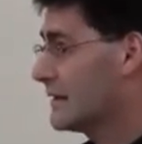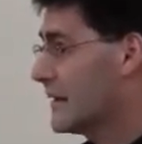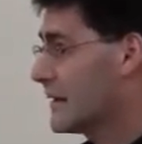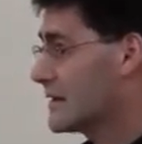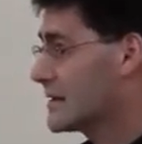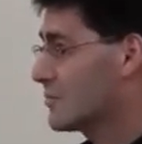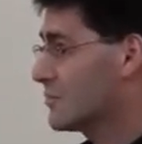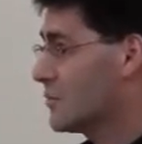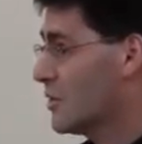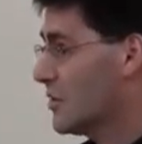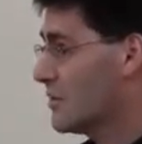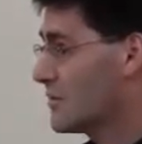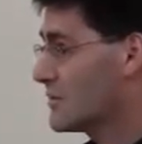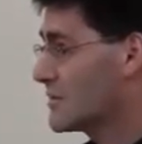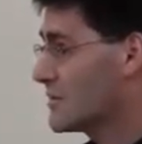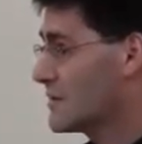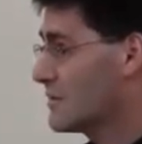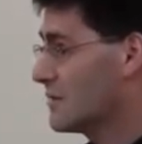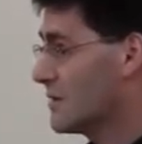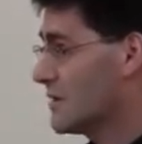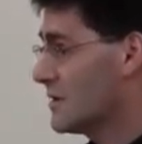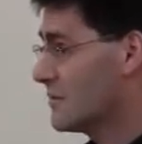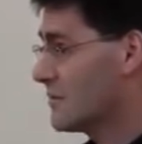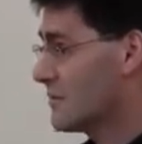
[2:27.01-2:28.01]
as opposed
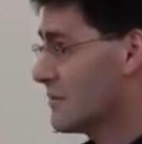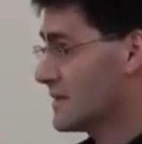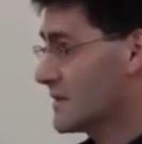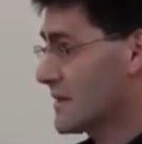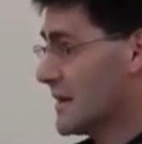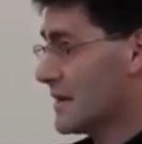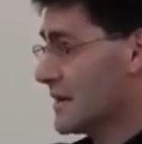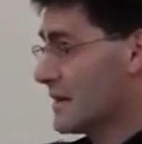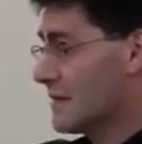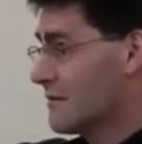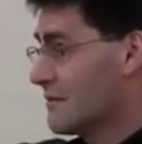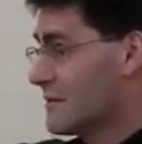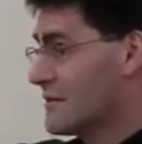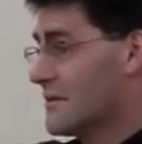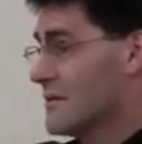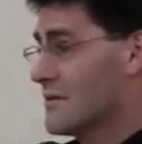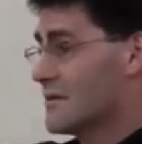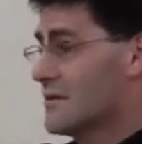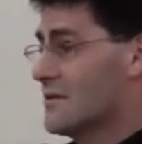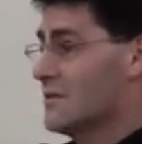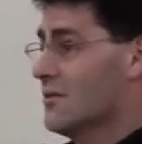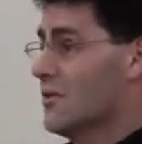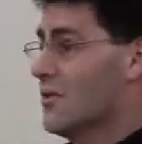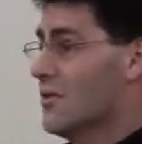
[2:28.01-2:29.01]
to being presented with
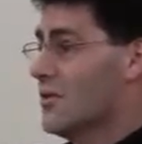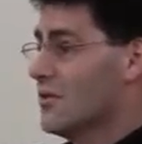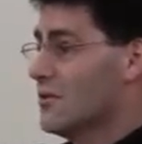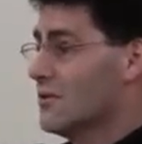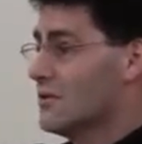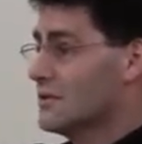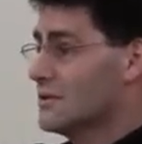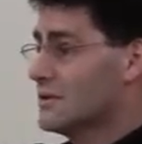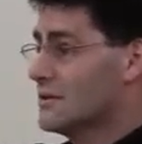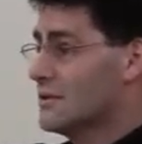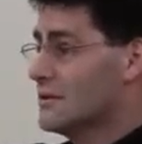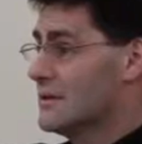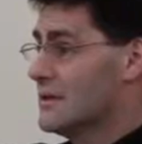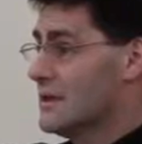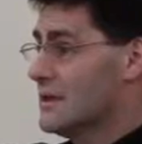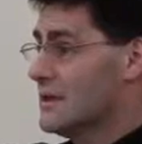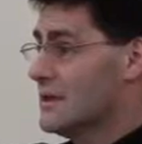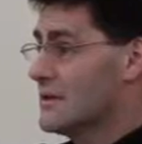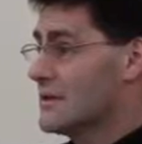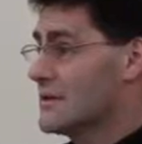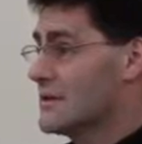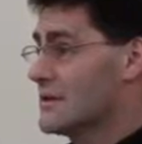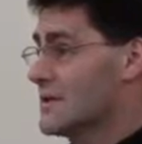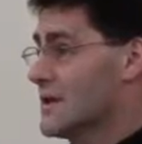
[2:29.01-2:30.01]
this goal and
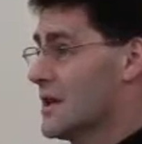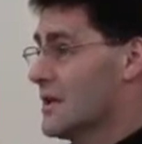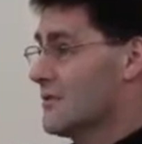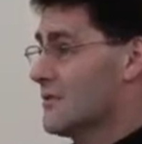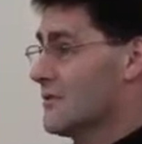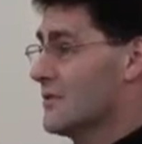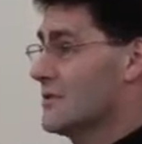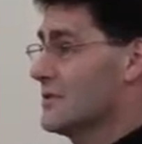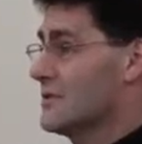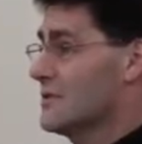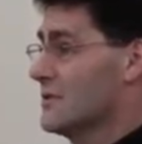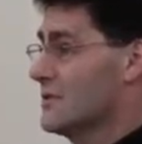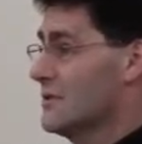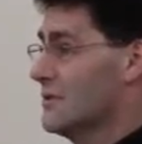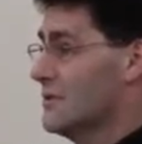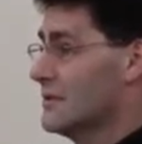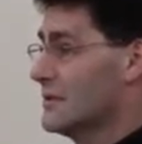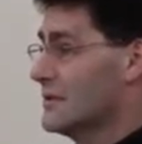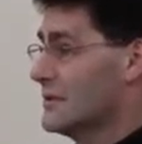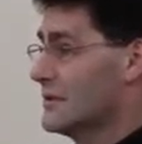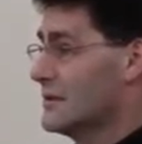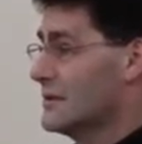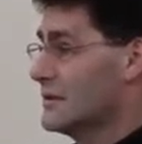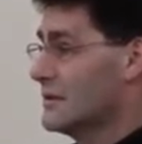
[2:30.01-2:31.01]
this is how we're going to do
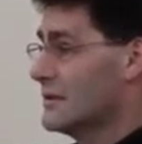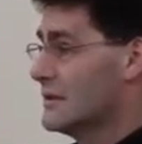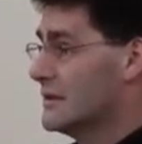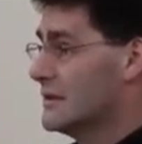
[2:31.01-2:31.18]
it.